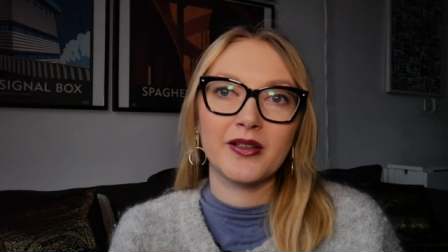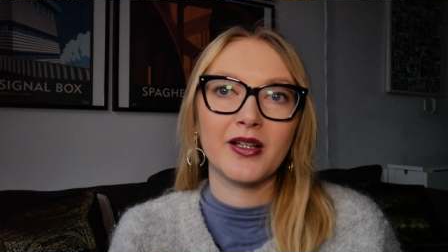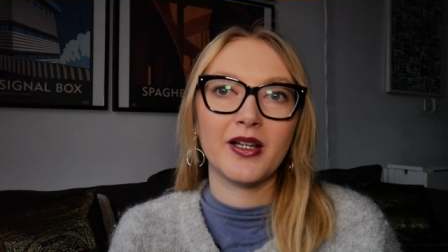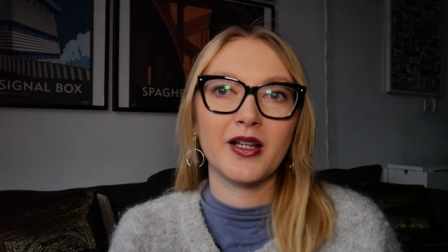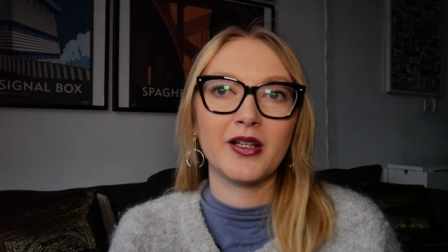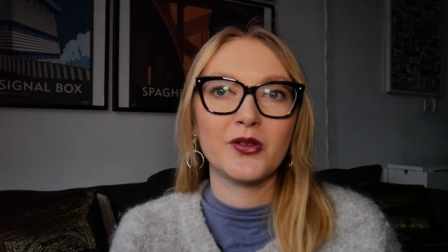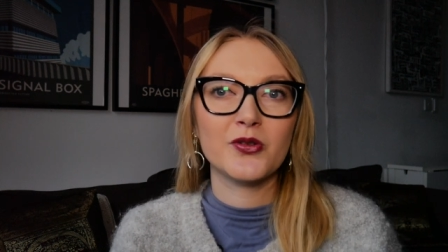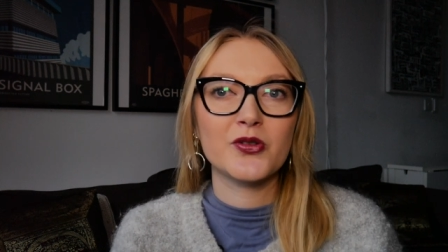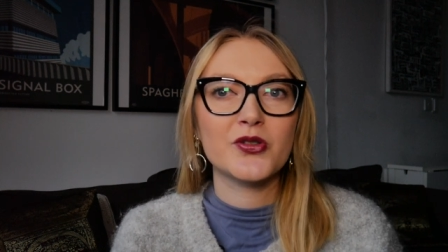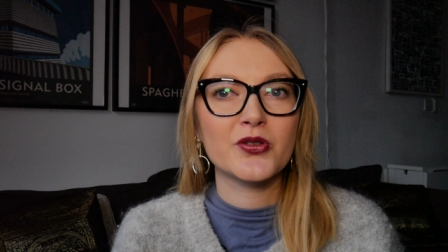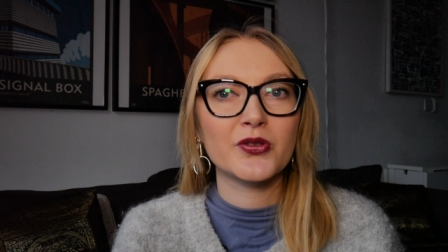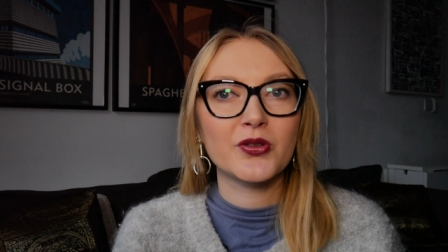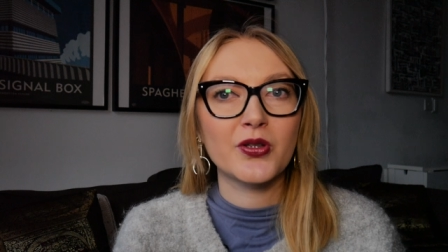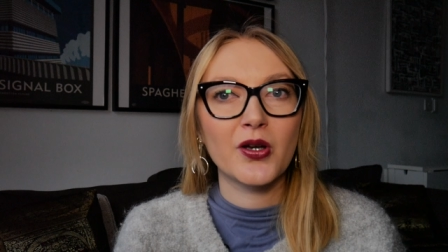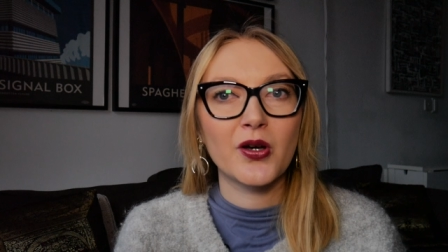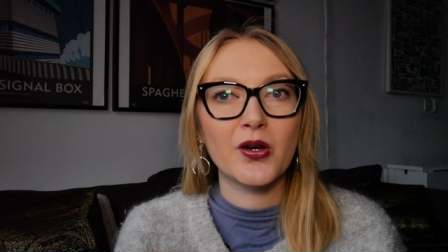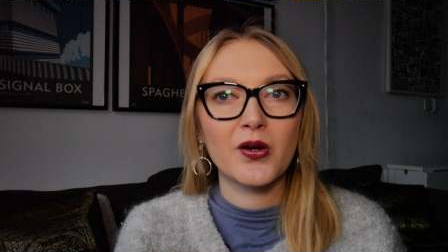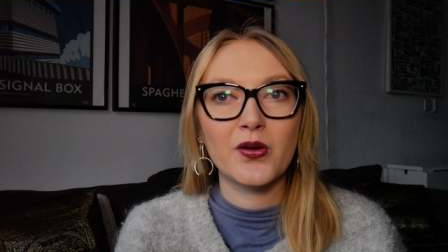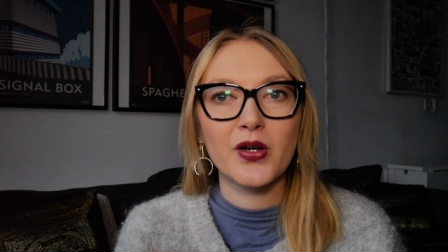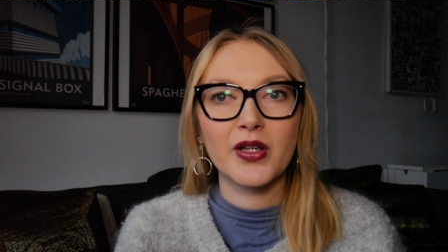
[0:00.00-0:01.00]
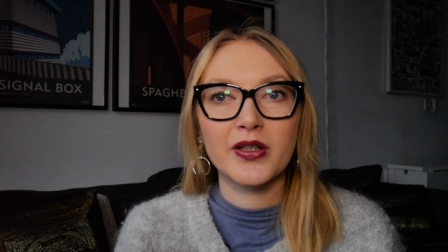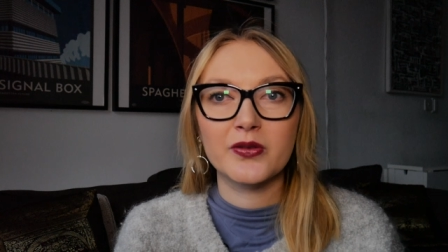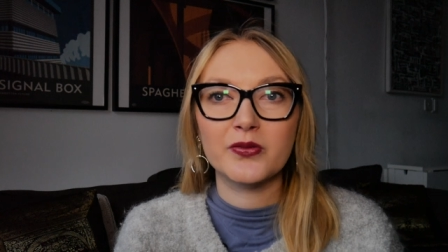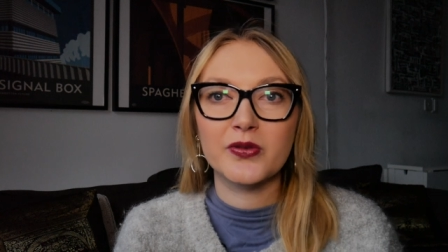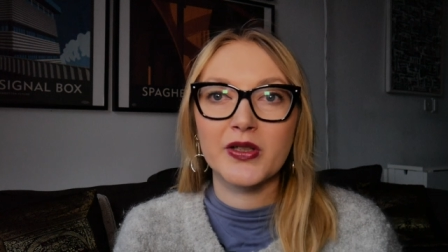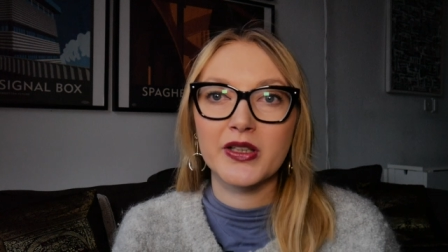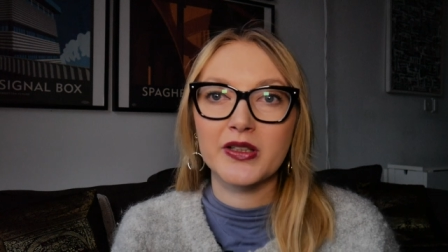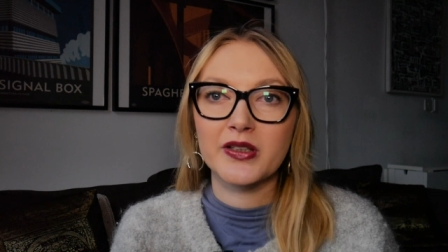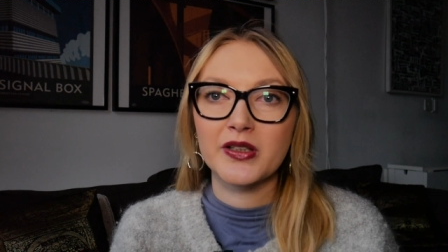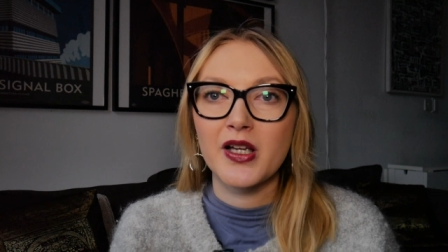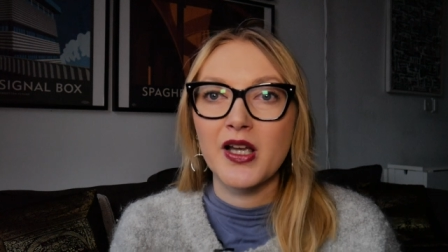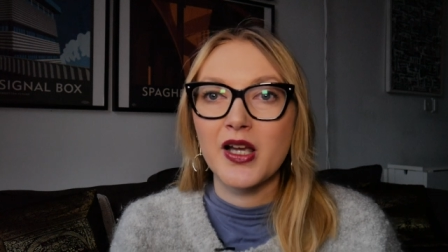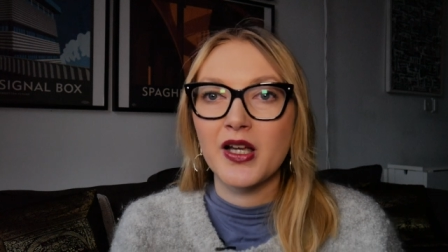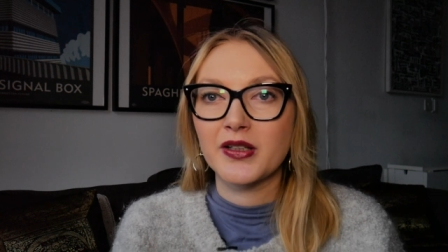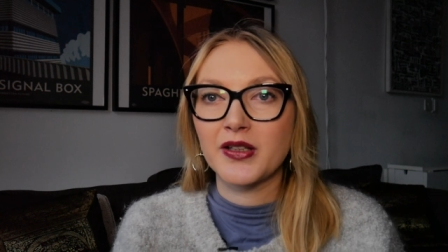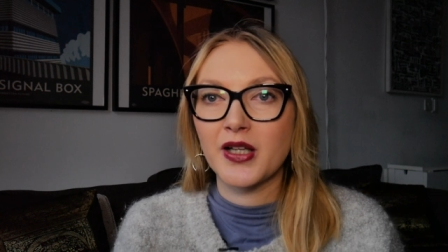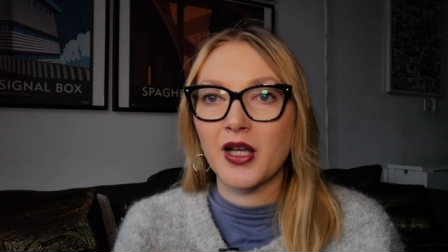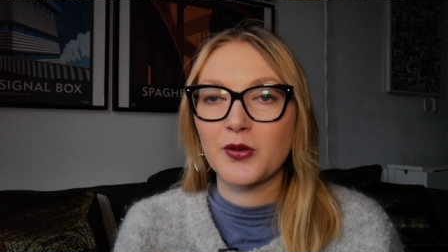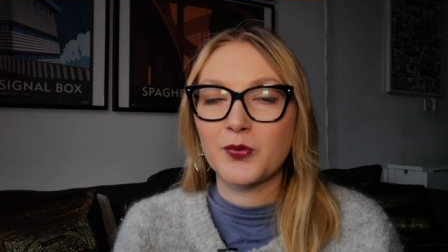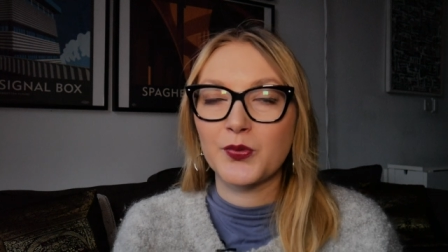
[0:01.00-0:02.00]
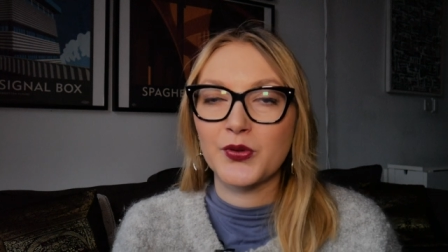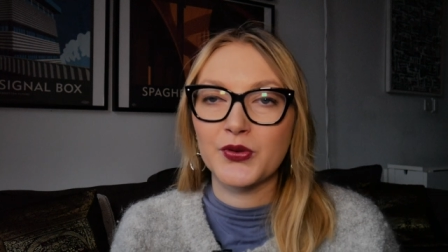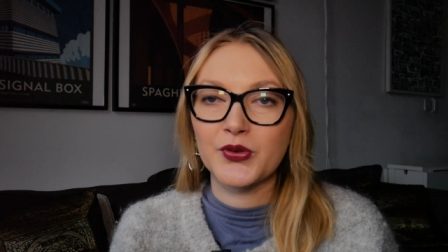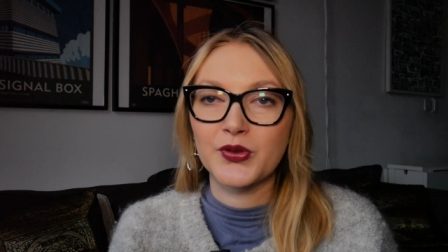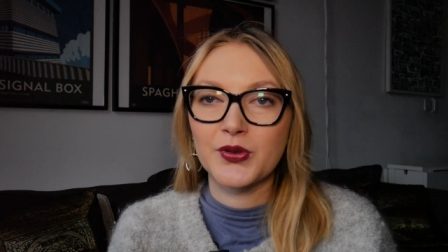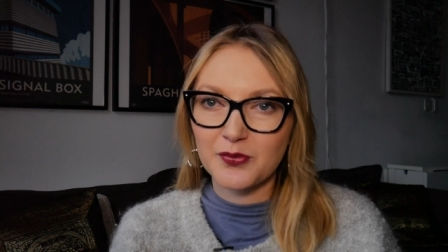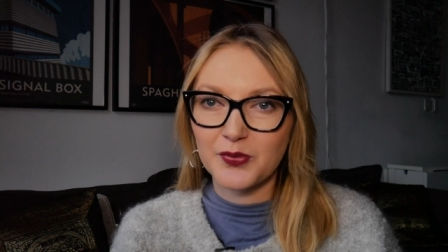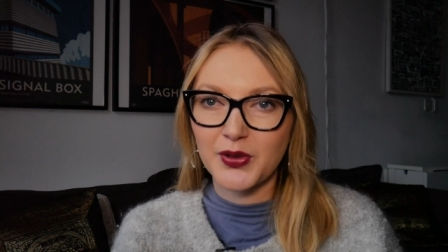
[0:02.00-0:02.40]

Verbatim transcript: then you should go and read that book.